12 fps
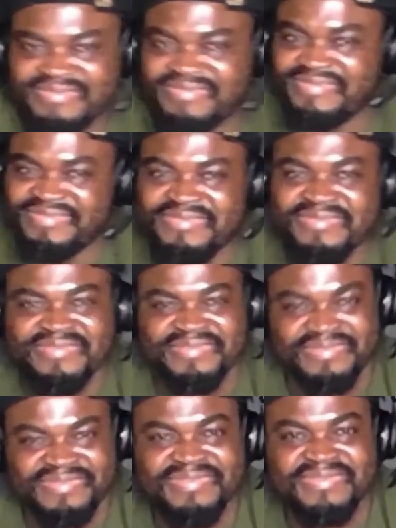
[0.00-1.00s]
records do the
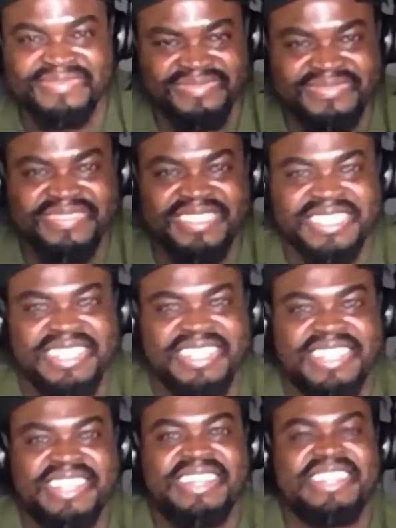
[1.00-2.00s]
talk.
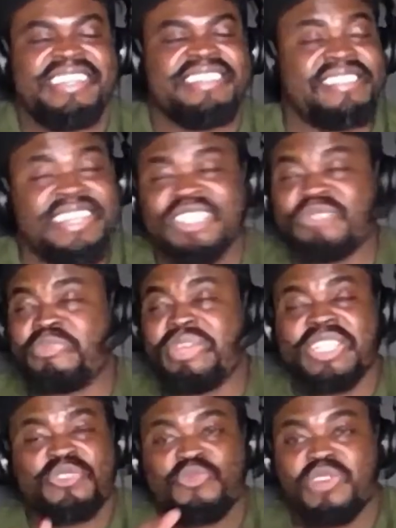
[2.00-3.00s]
He says
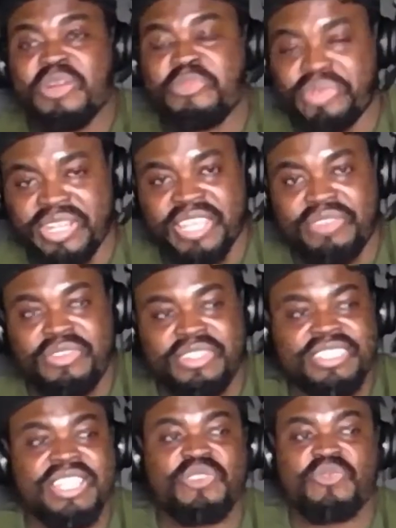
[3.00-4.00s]
best rapper. If you
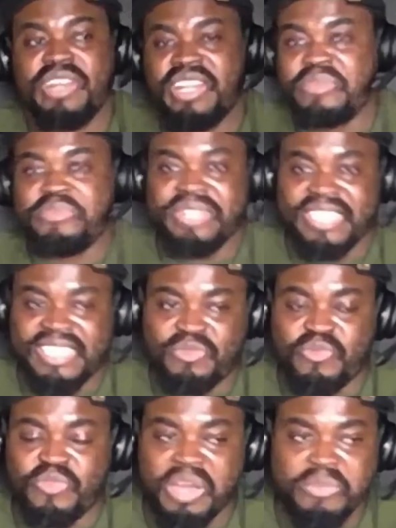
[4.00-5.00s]
say you are the best
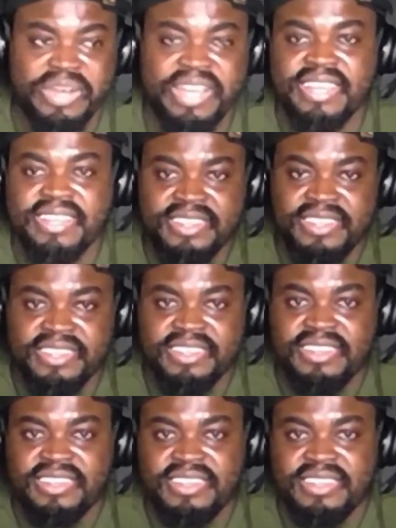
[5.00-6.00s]
rapper,
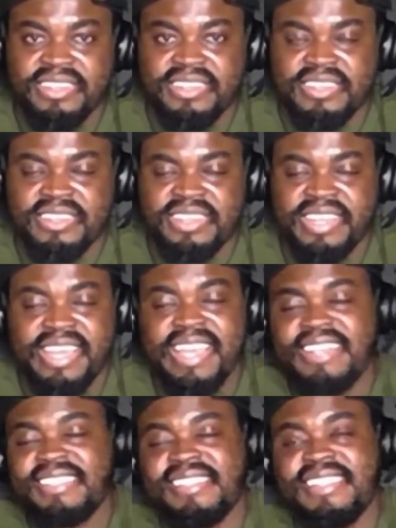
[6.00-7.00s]

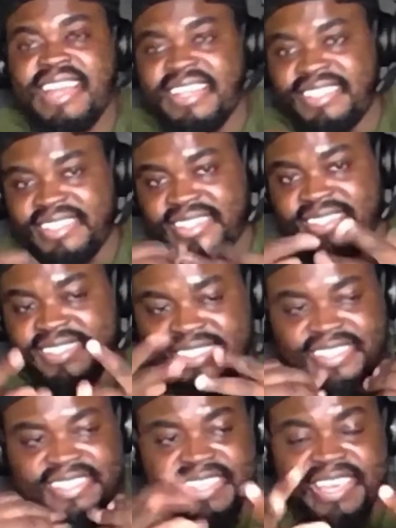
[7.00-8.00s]
it's not just
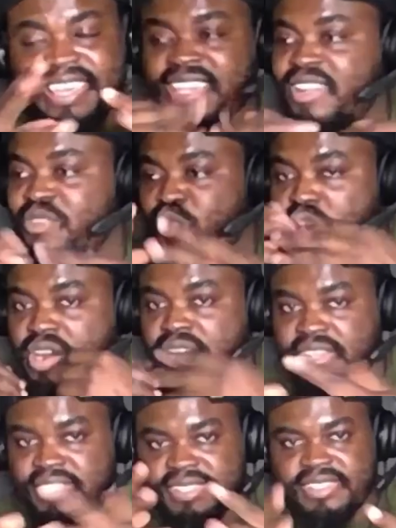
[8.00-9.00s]
saying
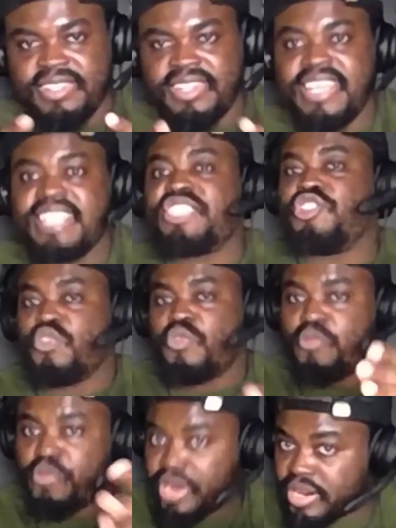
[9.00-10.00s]
words. Let your
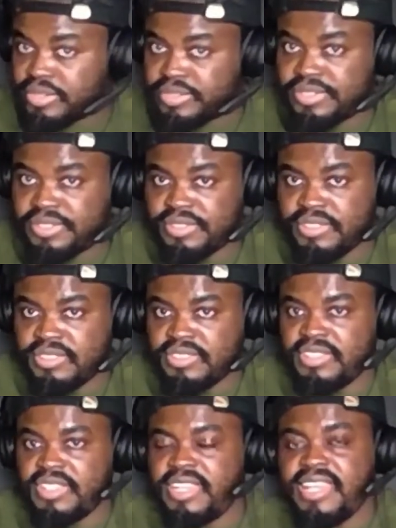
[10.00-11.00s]
records,
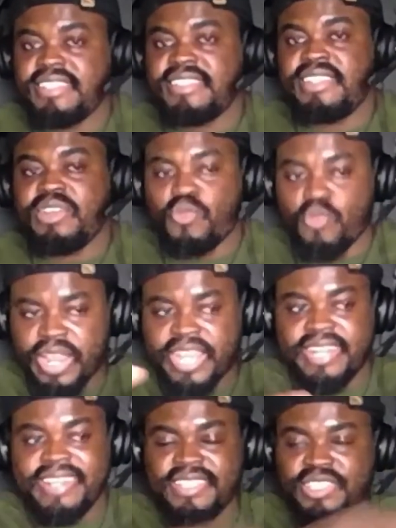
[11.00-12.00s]
let the work
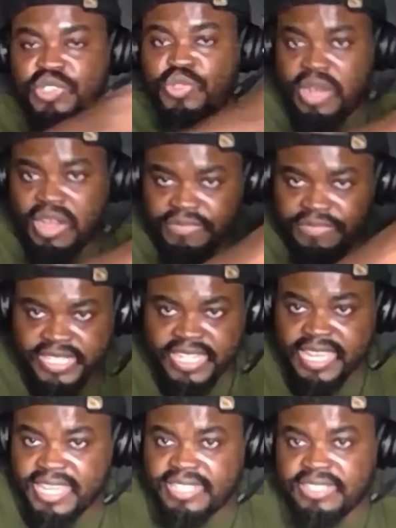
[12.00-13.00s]
that you have
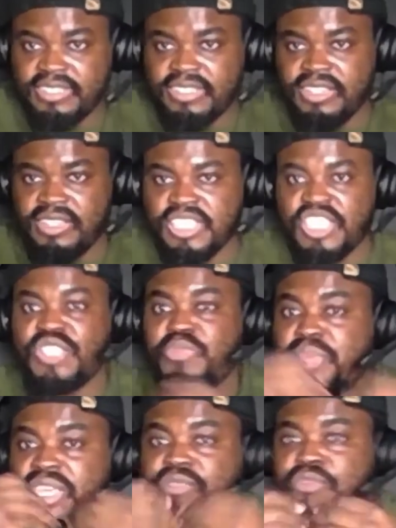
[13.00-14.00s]
done
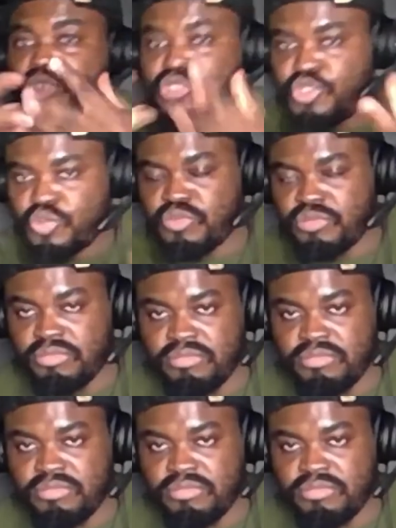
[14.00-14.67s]
speak for you.